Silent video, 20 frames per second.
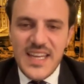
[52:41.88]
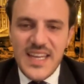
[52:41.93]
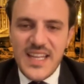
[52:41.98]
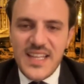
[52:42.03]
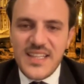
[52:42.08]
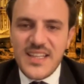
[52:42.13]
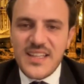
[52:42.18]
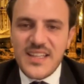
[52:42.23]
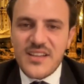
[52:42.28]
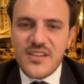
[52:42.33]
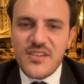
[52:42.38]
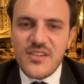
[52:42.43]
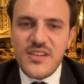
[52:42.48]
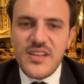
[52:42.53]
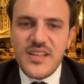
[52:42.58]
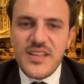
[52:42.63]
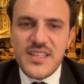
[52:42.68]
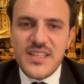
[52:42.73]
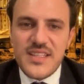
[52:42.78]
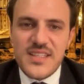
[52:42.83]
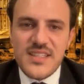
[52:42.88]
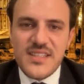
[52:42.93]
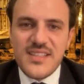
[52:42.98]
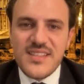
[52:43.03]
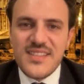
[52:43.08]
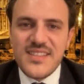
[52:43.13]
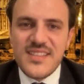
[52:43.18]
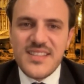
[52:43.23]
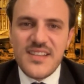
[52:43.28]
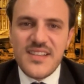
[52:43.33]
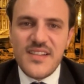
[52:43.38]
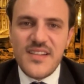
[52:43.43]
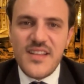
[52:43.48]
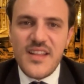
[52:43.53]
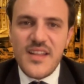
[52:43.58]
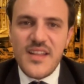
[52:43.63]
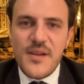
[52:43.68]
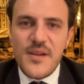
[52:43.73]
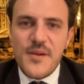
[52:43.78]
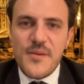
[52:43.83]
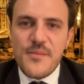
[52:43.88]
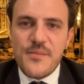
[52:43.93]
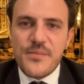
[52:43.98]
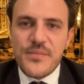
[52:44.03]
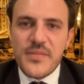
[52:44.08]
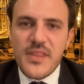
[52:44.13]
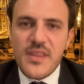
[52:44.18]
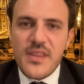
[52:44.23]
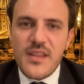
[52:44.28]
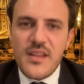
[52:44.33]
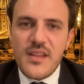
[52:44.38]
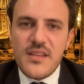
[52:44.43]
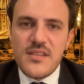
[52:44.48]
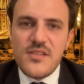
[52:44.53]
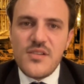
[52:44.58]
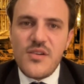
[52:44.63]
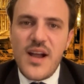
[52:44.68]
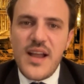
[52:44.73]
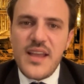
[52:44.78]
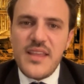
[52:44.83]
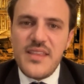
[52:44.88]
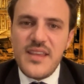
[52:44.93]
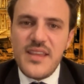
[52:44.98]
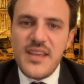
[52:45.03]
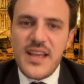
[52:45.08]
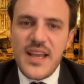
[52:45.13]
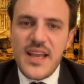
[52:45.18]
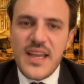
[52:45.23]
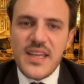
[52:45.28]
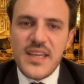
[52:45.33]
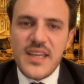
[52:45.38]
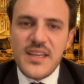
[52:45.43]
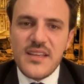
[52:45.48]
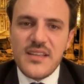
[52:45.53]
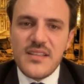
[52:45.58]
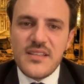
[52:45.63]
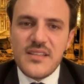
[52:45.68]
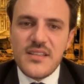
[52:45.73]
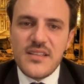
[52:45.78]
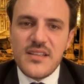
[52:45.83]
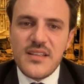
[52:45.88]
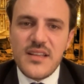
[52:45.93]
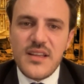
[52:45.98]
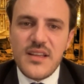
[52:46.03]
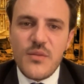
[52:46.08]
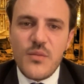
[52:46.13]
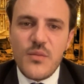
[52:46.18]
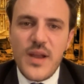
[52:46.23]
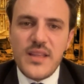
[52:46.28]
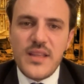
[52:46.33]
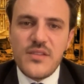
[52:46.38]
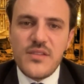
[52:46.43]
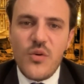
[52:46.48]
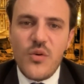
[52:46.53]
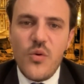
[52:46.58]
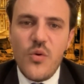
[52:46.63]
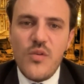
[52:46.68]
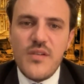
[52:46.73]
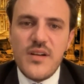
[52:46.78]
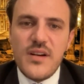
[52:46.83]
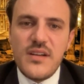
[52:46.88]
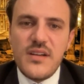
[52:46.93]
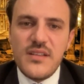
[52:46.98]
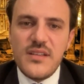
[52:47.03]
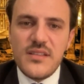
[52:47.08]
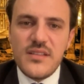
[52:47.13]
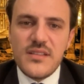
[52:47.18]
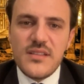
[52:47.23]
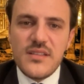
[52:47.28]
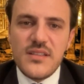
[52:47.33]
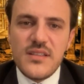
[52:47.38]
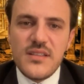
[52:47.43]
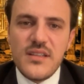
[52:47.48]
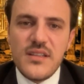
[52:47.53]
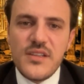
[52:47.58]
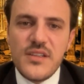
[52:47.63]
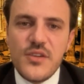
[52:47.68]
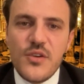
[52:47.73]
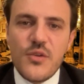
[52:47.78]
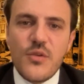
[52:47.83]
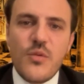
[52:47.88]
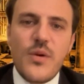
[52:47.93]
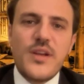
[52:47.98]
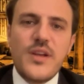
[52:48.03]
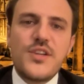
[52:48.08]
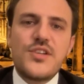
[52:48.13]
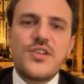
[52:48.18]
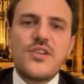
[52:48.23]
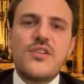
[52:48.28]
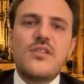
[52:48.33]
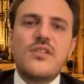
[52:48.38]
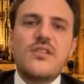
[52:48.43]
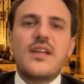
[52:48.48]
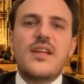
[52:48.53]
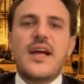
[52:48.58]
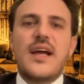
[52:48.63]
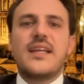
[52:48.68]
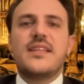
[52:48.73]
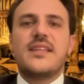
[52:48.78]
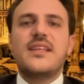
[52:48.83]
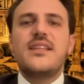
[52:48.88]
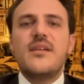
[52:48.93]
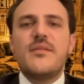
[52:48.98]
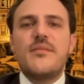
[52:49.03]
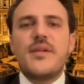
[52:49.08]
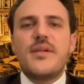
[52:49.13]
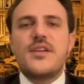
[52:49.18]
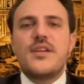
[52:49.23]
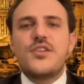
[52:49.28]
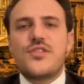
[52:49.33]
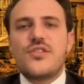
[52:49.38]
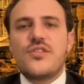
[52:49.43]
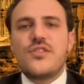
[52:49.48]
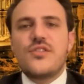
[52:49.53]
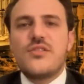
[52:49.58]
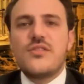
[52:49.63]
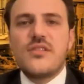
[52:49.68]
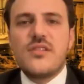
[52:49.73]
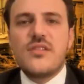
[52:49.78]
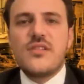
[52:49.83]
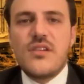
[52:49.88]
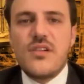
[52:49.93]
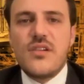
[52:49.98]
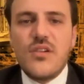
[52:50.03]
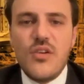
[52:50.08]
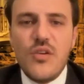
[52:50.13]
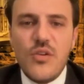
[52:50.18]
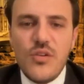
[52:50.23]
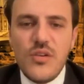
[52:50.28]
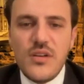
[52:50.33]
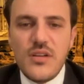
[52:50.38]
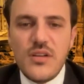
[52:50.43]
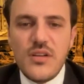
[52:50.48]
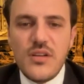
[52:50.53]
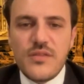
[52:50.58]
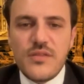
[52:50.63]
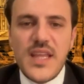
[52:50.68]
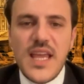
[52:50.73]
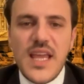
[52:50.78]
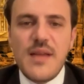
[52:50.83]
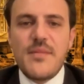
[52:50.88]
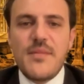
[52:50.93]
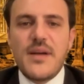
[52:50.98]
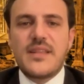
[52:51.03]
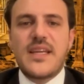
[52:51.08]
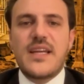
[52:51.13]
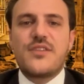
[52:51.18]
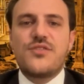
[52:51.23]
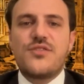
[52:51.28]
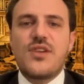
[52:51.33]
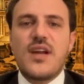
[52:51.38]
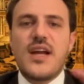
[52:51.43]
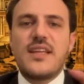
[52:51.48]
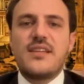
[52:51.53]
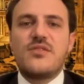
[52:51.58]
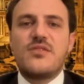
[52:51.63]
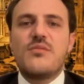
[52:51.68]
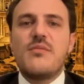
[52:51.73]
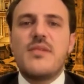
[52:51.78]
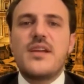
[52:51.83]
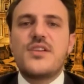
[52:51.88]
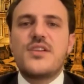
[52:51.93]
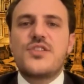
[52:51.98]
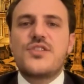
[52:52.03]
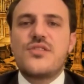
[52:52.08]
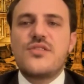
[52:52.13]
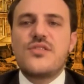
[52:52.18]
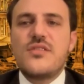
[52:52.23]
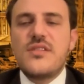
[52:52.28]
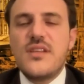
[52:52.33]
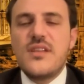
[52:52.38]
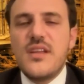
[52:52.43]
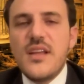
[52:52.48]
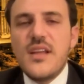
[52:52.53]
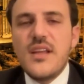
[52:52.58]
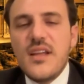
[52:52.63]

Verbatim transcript: canadian colleagues so I think I went over uh, your question. I didn't mention all of them, but I tried to mention